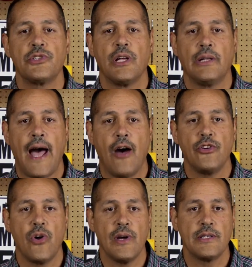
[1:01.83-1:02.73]
to loud
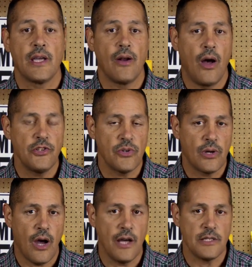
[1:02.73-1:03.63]
noise can also
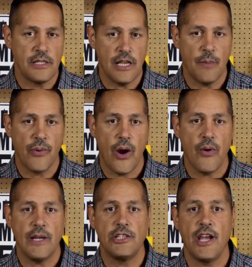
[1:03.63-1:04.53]
cause a
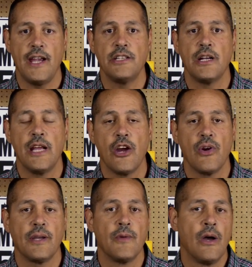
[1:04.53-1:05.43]
temporary change in
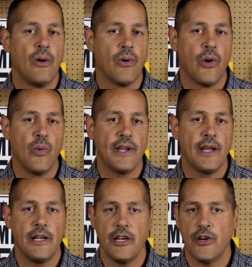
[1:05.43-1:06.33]
hearing or a
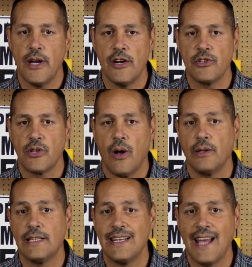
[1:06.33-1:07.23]
ringing in your ears
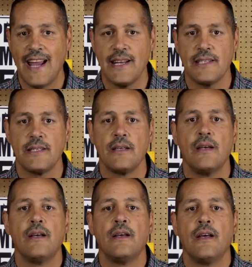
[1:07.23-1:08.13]
called tinnitus.
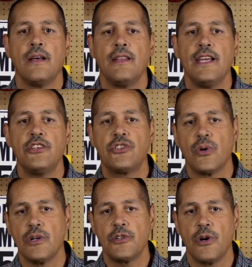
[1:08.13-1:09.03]
These
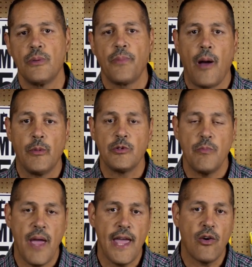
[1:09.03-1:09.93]
short-term problems
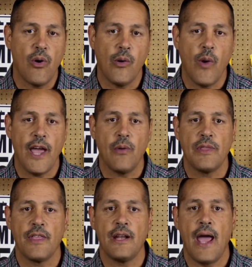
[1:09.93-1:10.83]
may go away
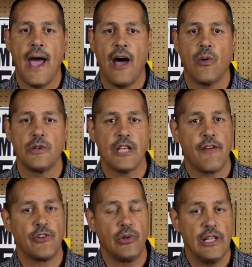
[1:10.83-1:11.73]
within hours
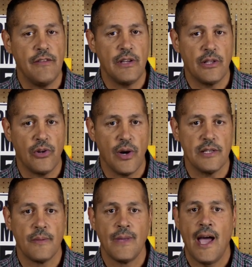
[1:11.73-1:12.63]
after leaving the
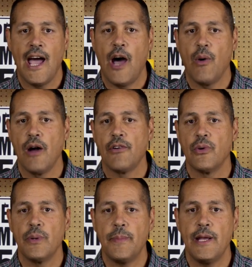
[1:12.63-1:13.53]
noise.
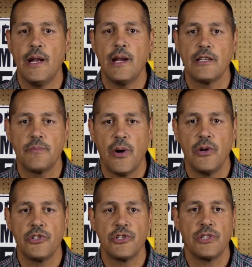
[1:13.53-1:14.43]
However, repeated
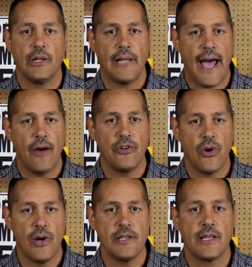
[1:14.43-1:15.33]
exposures to loud
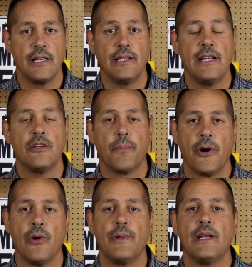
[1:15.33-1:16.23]
noise can lead to
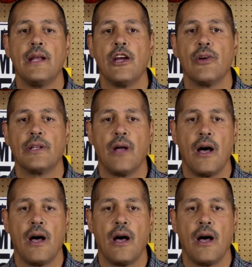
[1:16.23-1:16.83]
permanent hearing